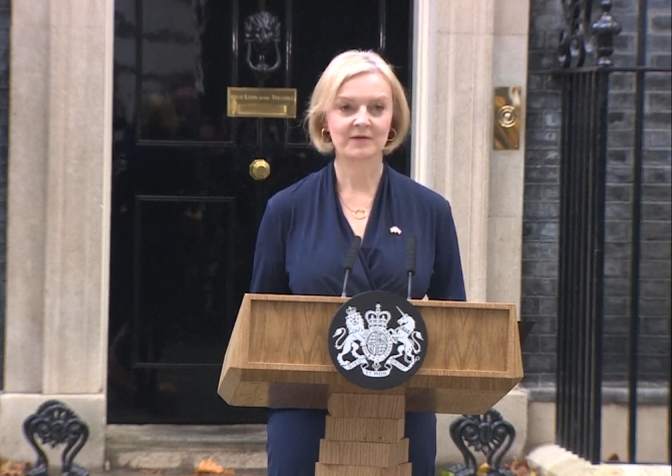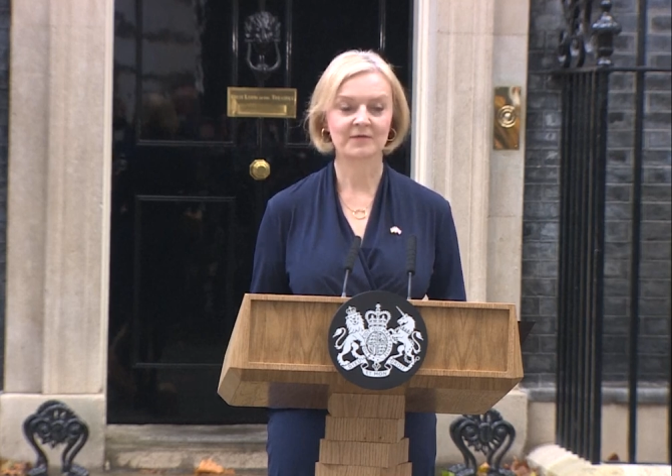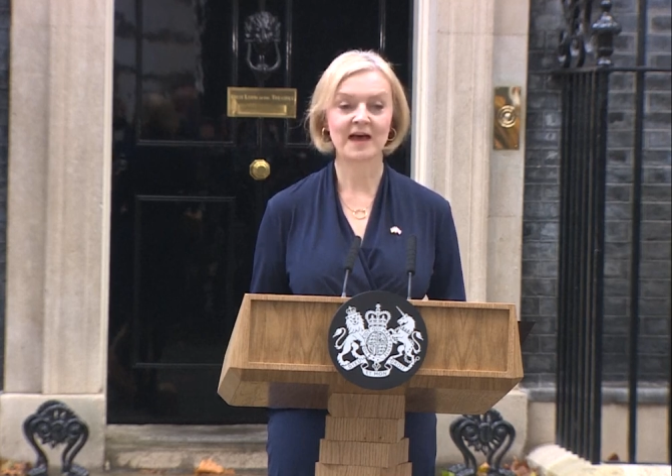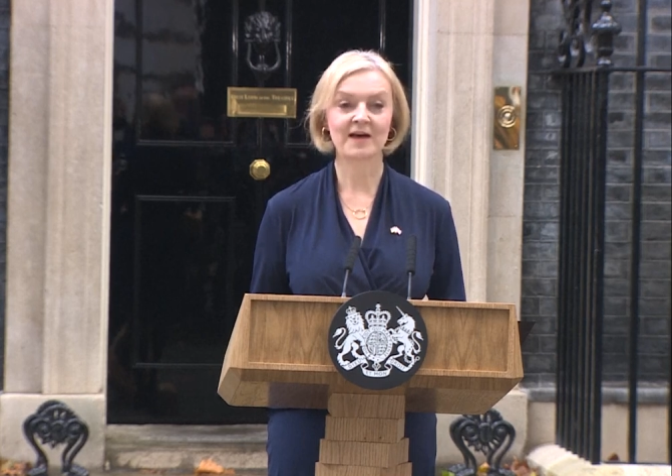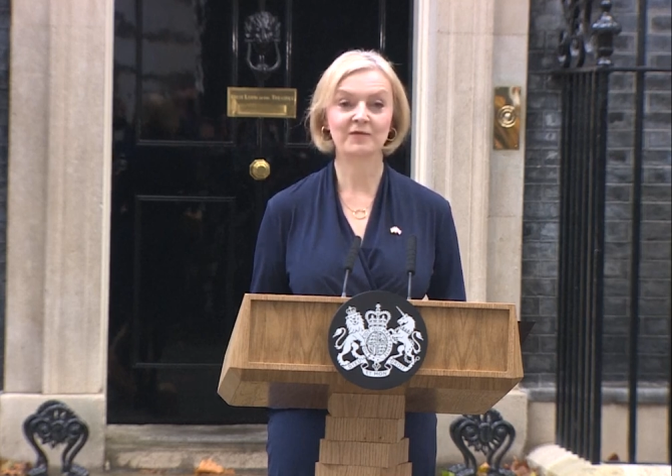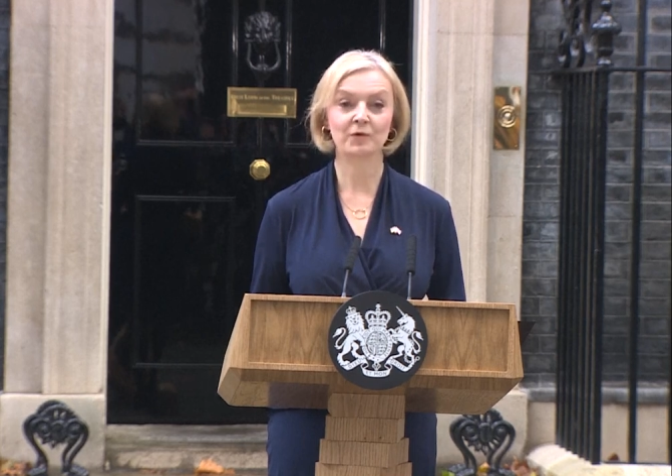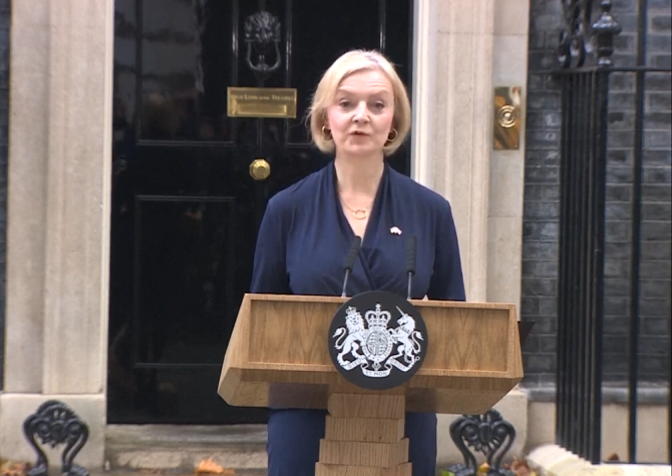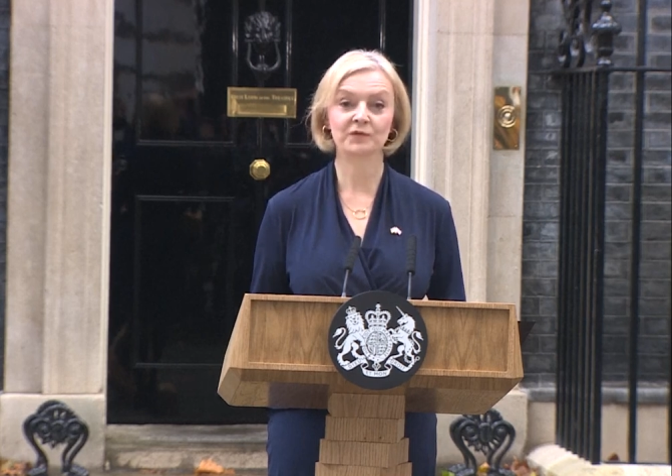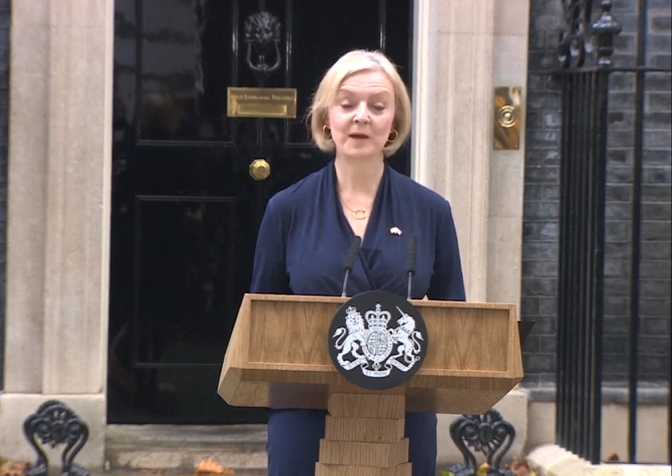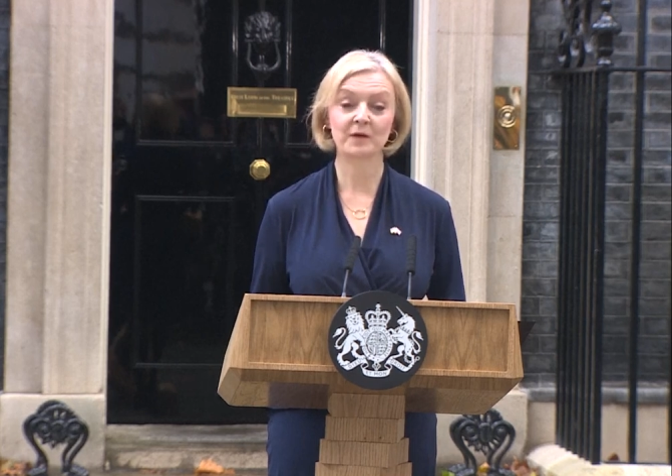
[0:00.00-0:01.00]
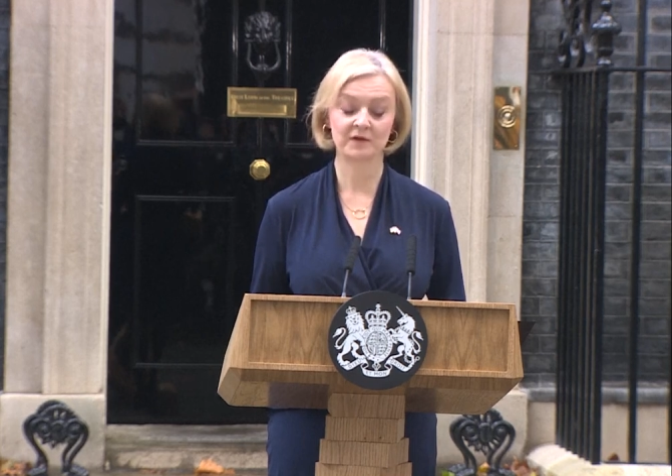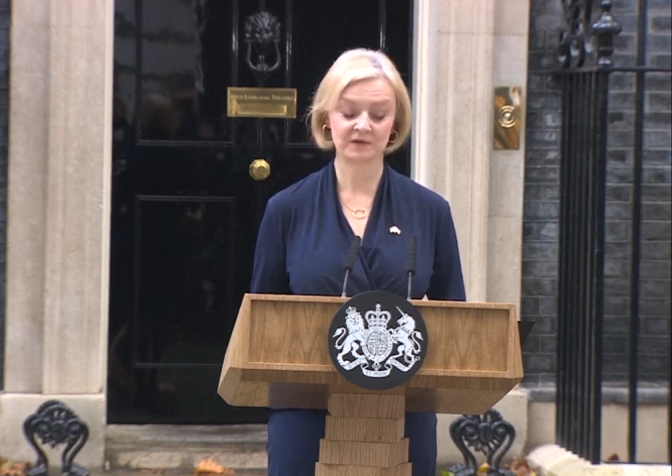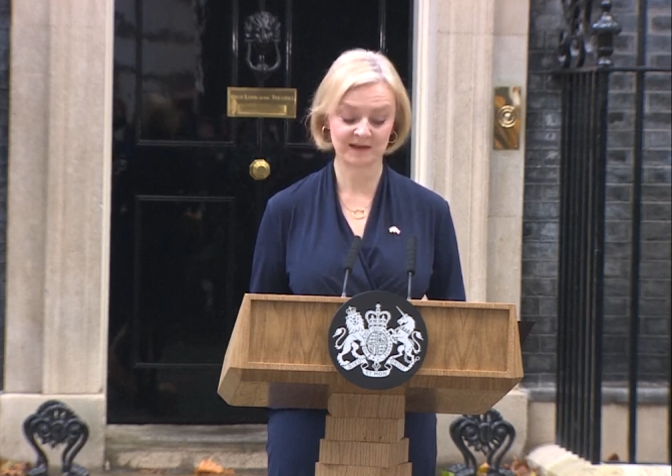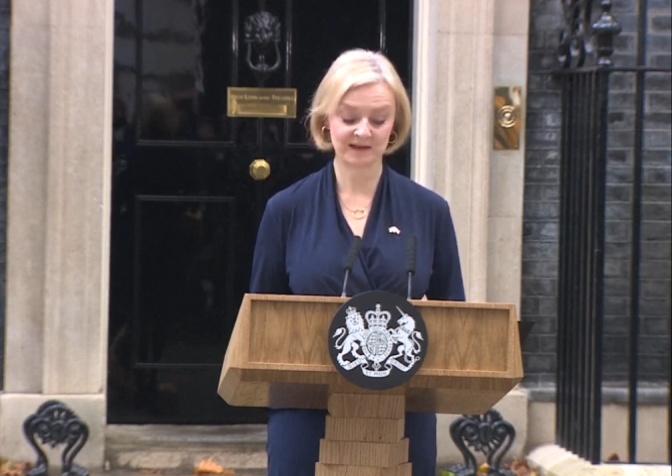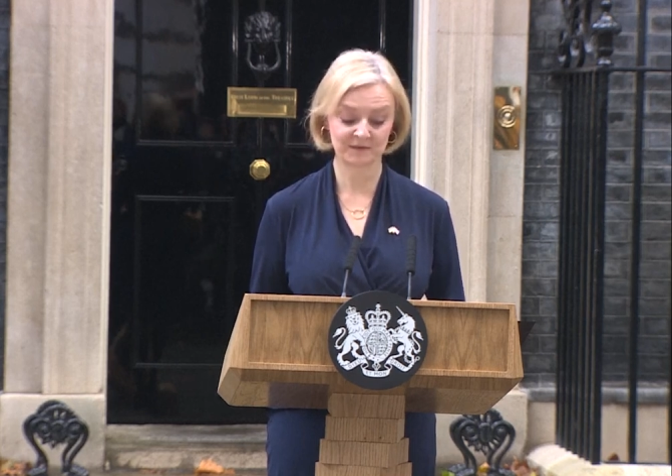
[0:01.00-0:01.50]
I have therefore
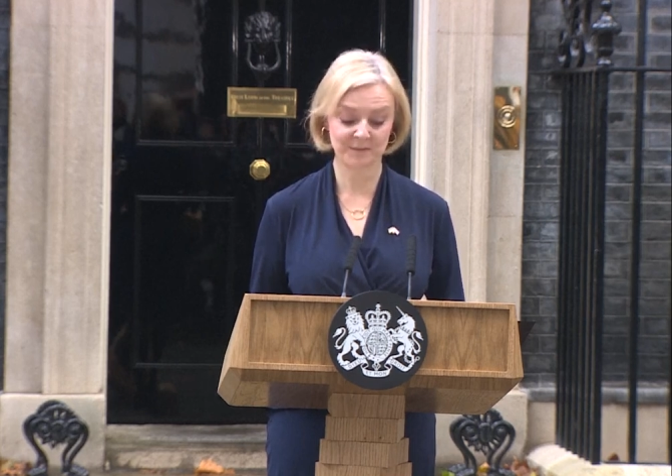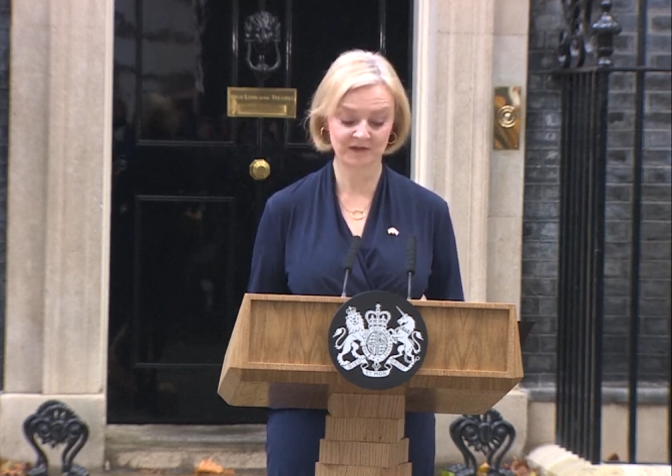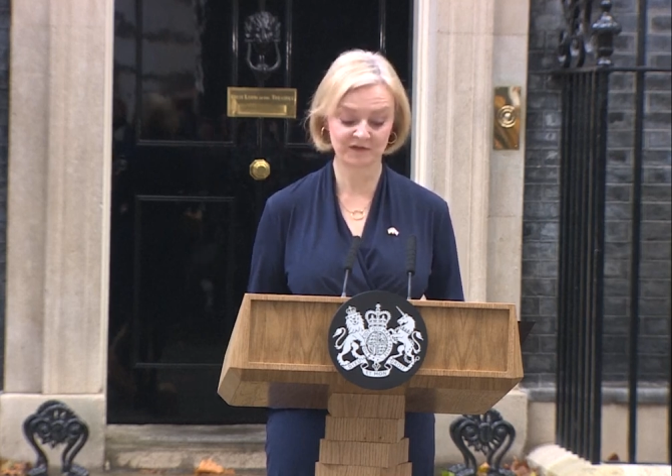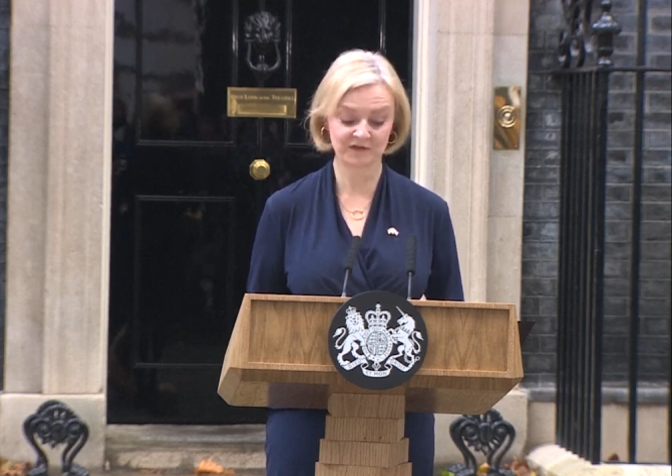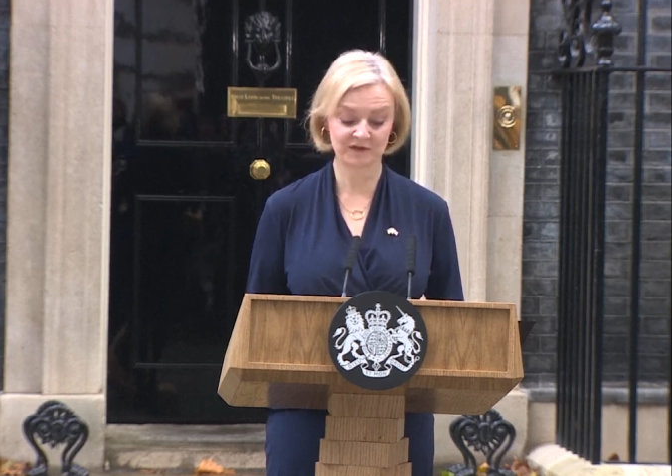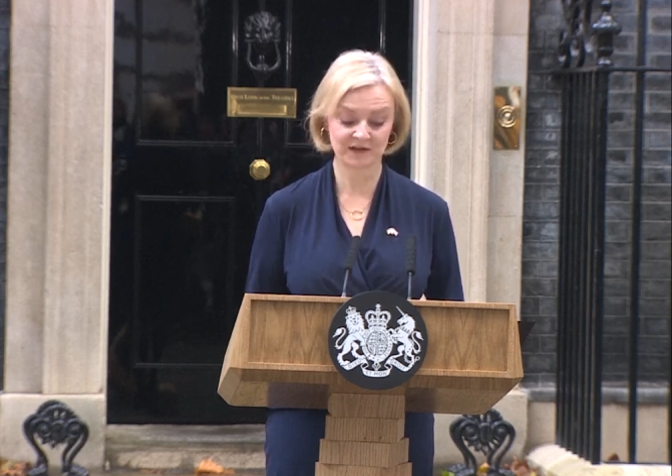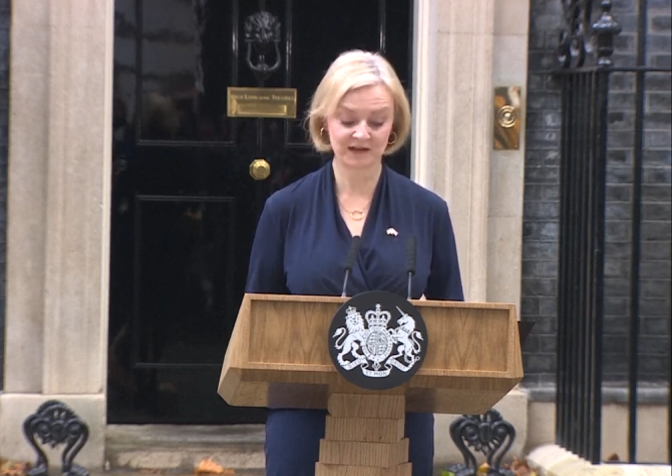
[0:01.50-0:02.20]
spoken to His Majesty